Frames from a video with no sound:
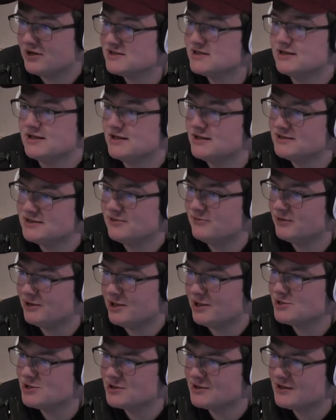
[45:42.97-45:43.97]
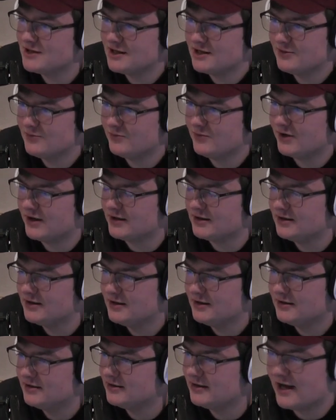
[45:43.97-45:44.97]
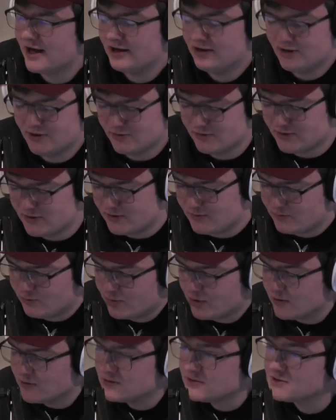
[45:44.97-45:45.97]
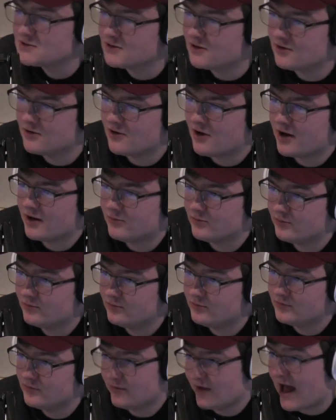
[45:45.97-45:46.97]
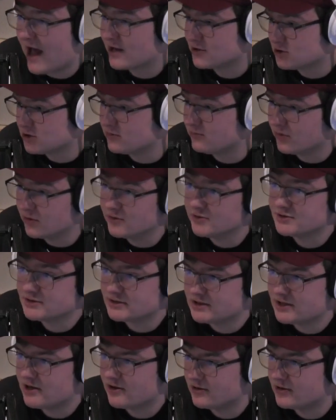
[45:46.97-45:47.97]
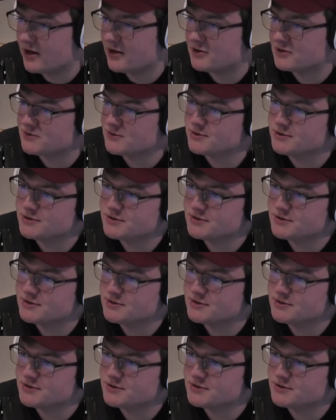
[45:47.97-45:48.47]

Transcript: it's an intimidation thing, but yeah, no, the birds are not actually birds. They are dinosaurs.